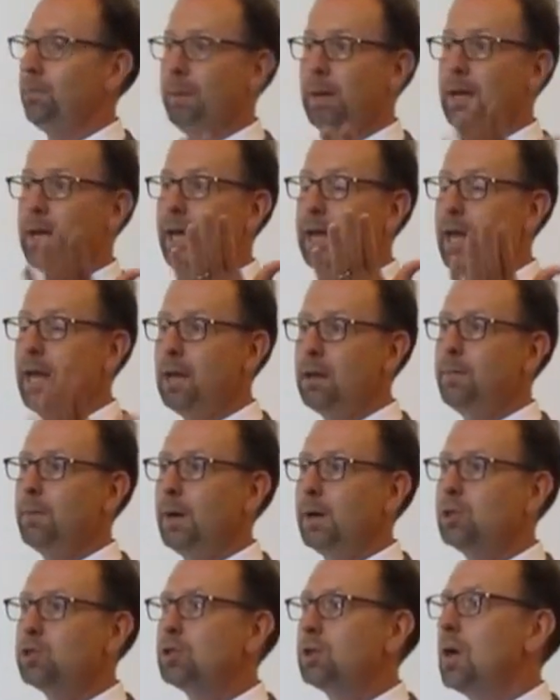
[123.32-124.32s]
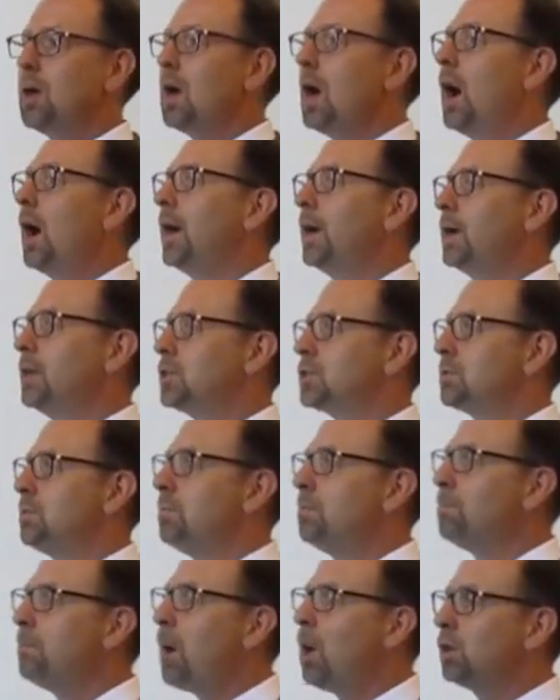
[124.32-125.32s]
meaning an image, against
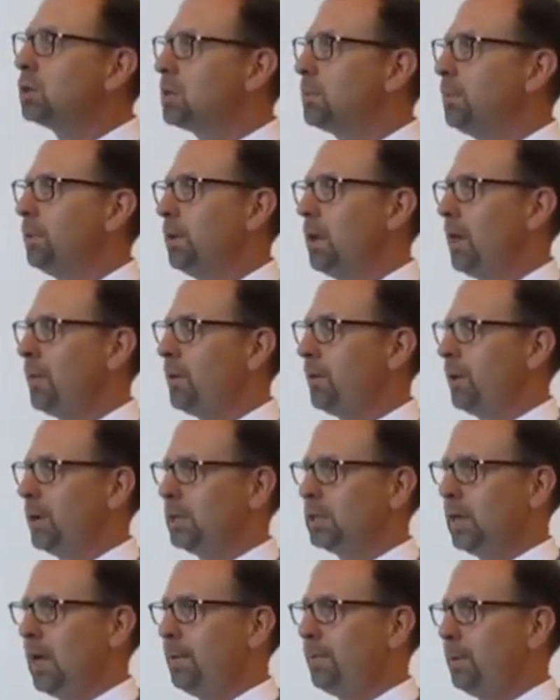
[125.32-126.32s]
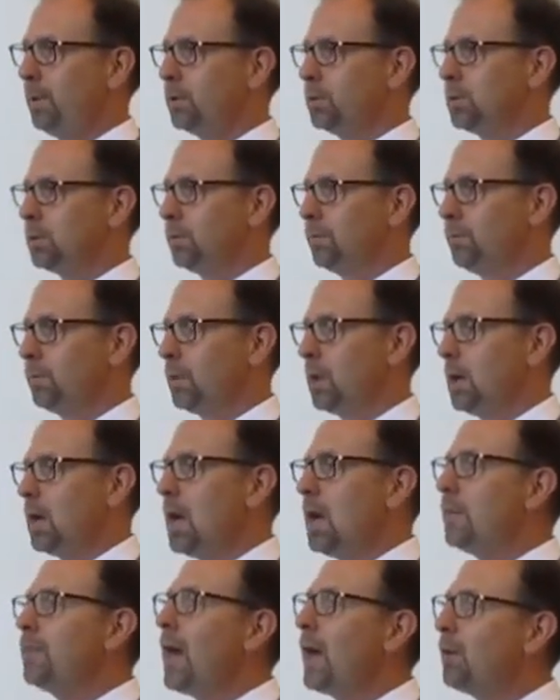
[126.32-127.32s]
multiple other examples.
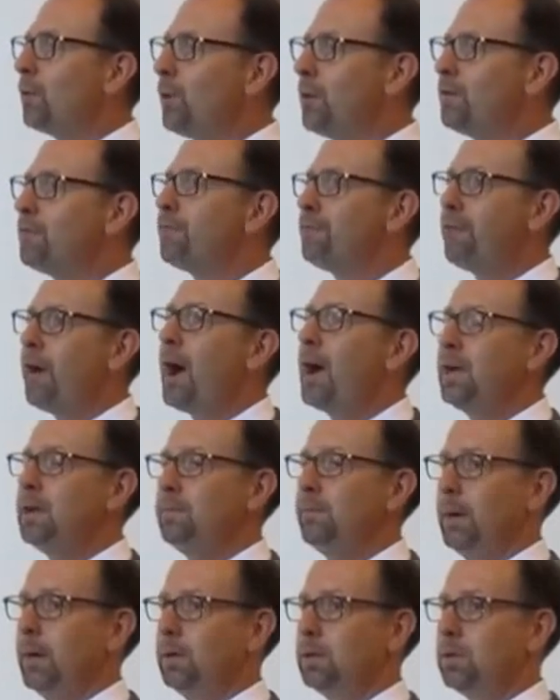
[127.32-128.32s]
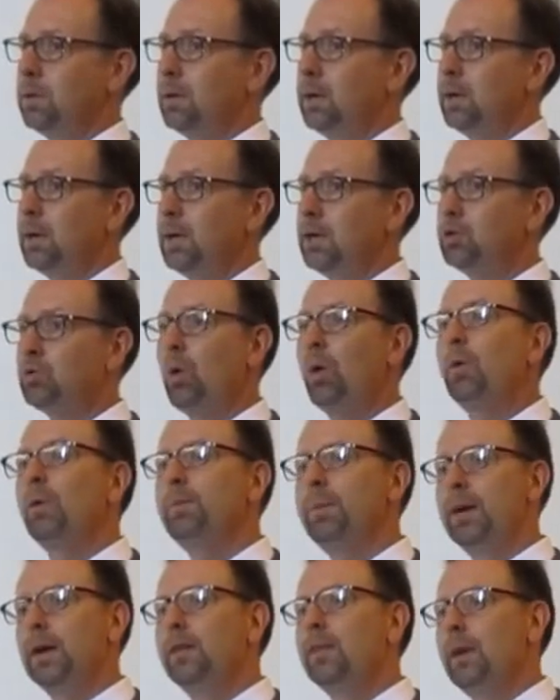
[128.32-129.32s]
That refinement is where we
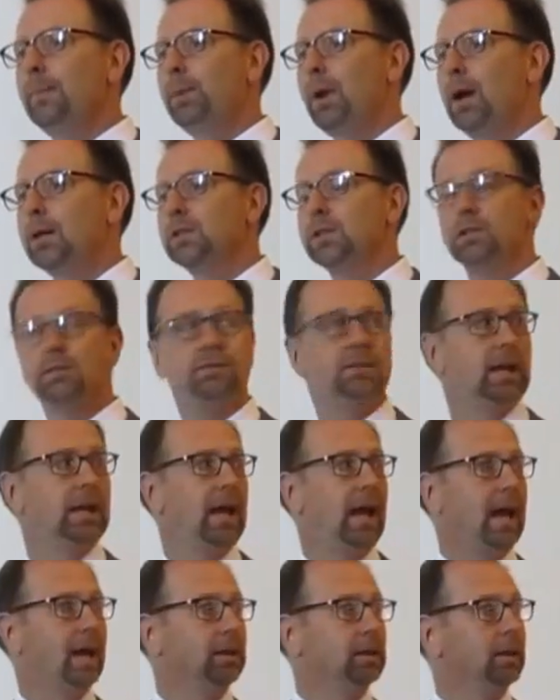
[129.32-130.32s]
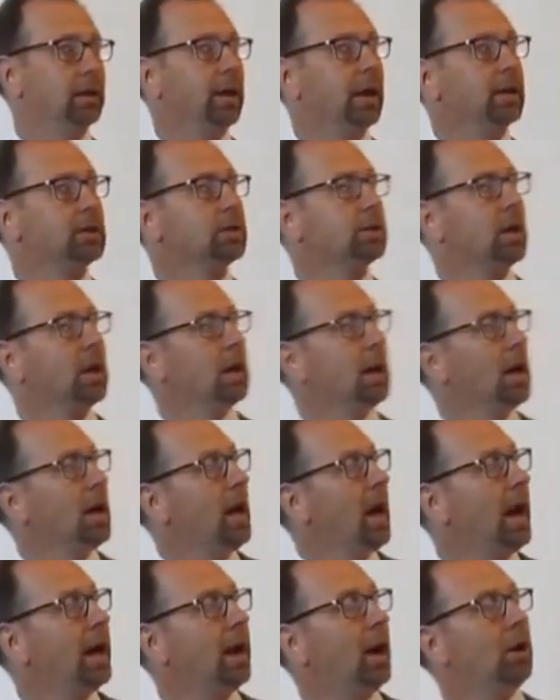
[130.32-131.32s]
begin that process of data analytics.
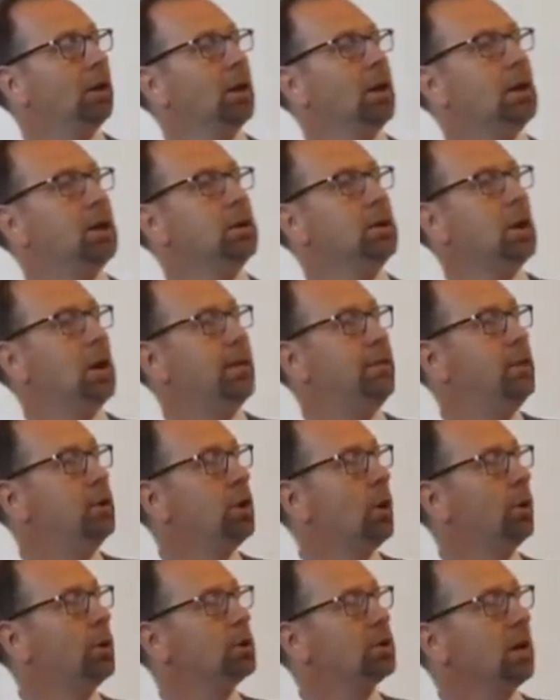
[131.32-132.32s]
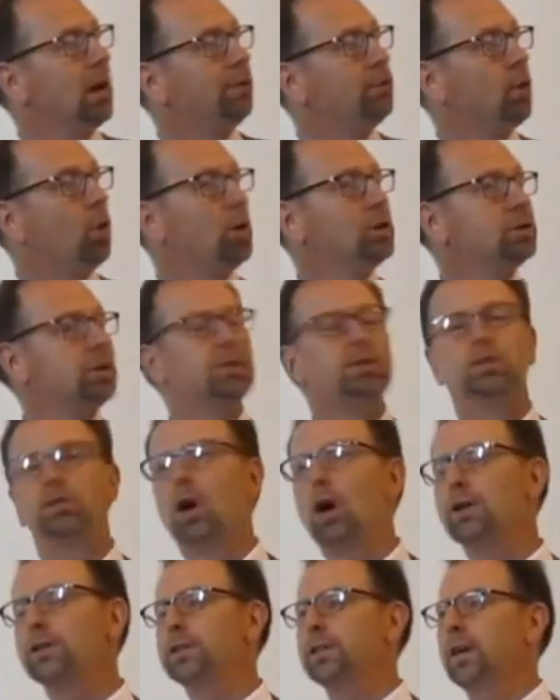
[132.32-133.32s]
And if you notice, of course, this is
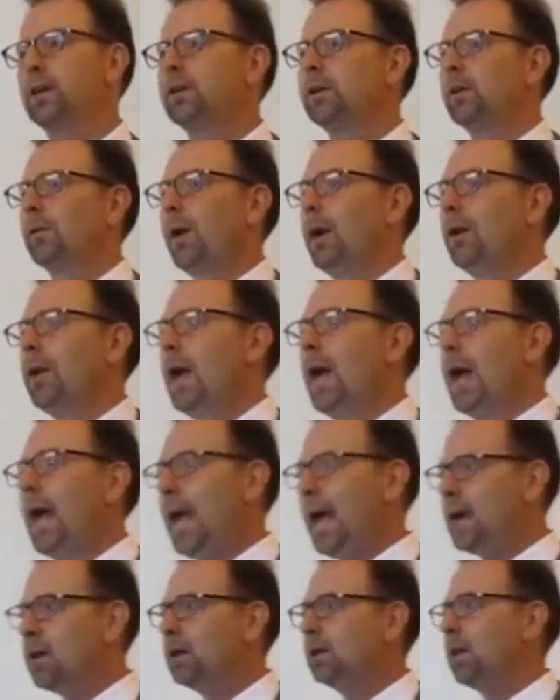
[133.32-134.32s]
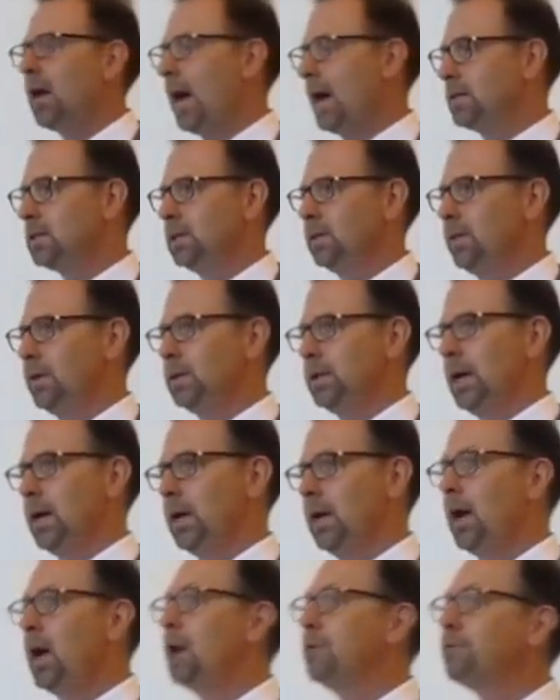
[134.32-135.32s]
all centered around analyzing the
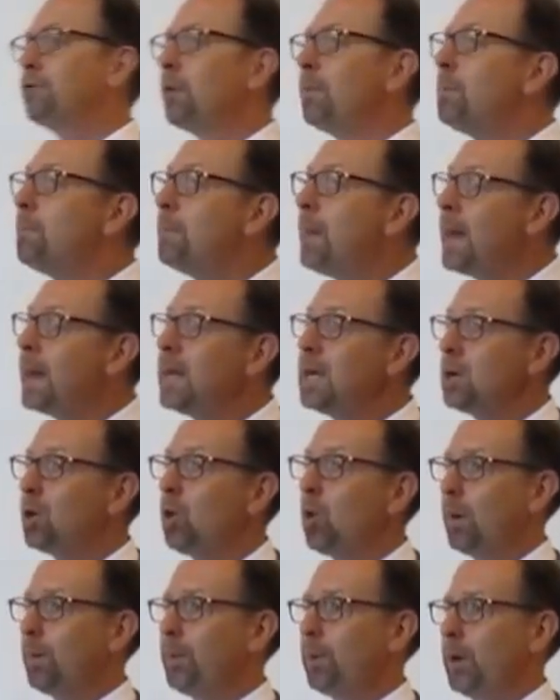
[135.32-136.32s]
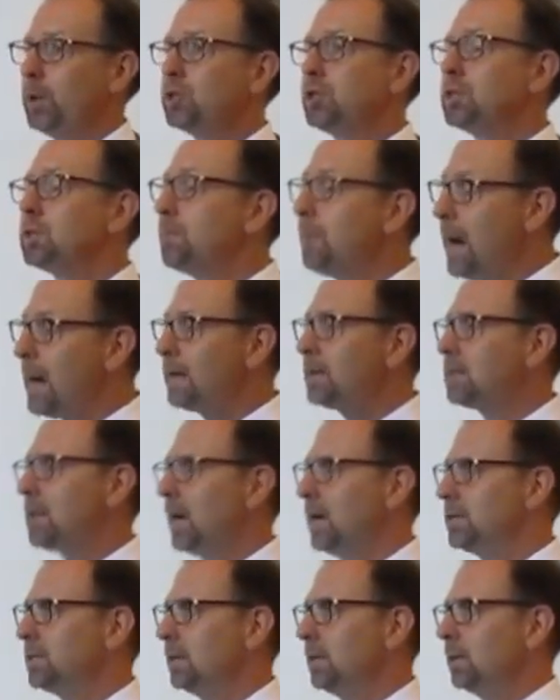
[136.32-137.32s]
data, and for many corporations,
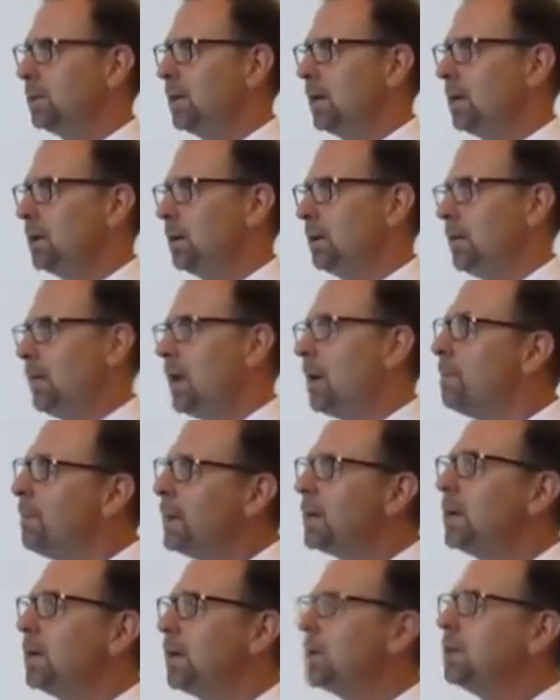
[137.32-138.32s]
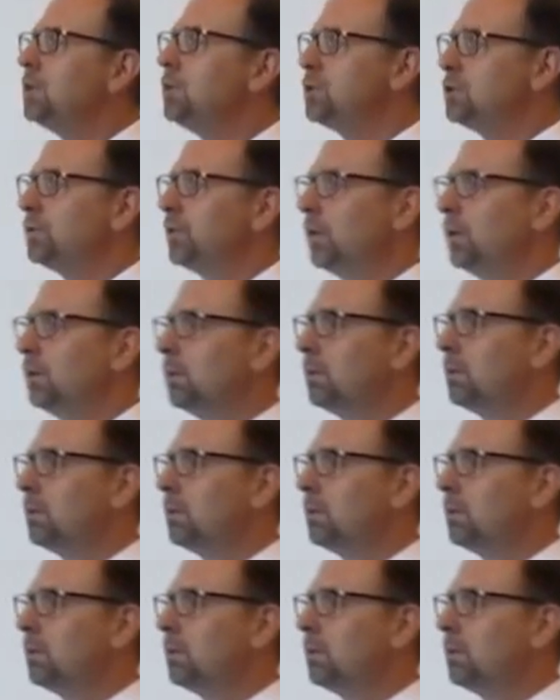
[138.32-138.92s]
monetizing the data, making it useful.